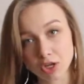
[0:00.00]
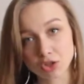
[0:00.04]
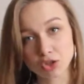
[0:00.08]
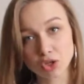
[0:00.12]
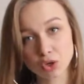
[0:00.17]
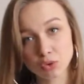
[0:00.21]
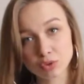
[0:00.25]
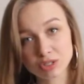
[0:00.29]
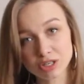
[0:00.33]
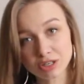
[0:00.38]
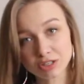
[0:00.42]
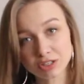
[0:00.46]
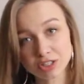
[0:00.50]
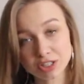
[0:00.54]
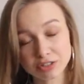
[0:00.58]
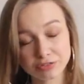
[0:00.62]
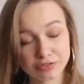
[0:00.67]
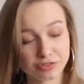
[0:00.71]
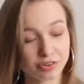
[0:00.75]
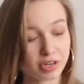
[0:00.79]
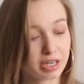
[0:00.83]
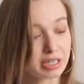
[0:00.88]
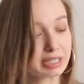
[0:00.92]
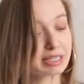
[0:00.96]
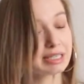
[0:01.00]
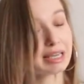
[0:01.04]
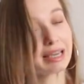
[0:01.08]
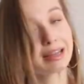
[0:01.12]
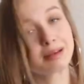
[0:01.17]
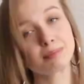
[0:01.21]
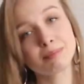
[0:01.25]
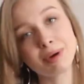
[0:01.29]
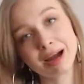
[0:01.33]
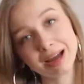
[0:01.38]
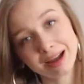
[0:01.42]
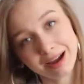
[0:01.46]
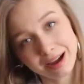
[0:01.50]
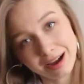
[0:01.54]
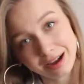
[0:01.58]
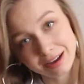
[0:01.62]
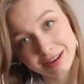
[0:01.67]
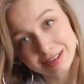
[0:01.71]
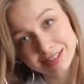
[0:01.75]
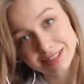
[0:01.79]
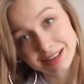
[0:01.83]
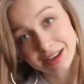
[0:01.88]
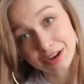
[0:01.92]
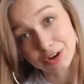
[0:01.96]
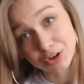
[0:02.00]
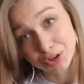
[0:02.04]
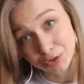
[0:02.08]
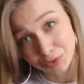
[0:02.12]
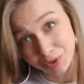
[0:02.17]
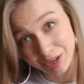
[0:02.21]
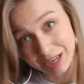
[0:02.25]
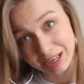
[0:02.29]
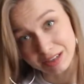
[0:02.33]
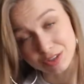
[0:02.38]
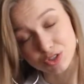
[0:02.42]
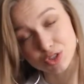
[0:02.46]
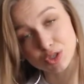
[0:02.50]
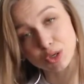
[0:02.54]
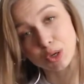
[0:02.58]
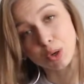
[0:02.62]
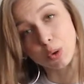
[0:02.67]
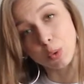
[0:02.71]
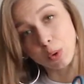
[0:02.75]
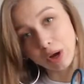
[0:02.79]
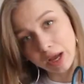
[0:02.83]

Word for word: those are different and my eyes are green, so